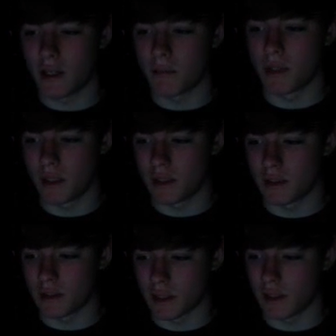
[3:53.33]
I'm gonna
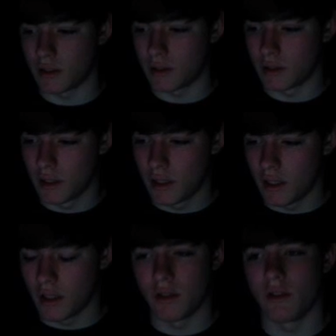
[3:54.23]
tell
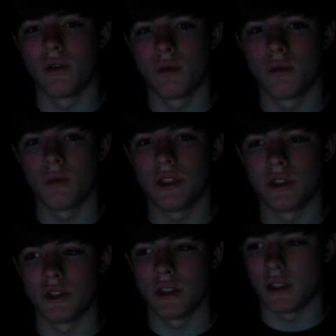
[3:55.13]
a little
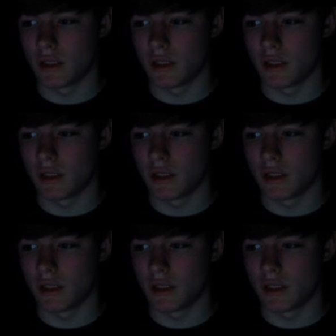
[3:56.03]
weird